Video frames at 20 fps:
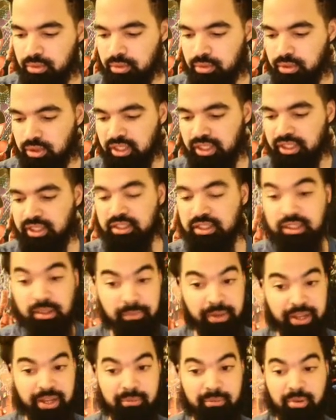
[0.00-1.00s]
at this. I'm
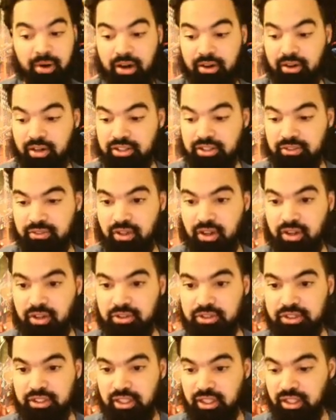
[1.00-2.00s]
making progress. If y'all don't
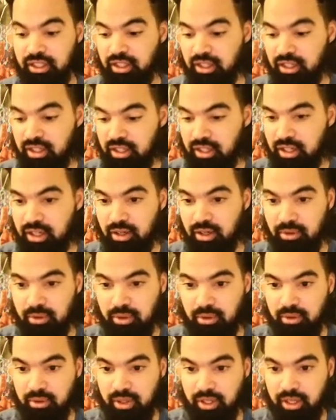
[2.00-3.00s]
see, real
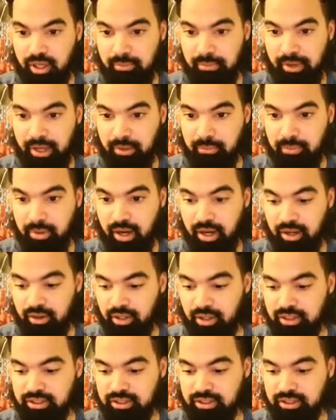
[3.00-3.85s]
quick, I'm making progress.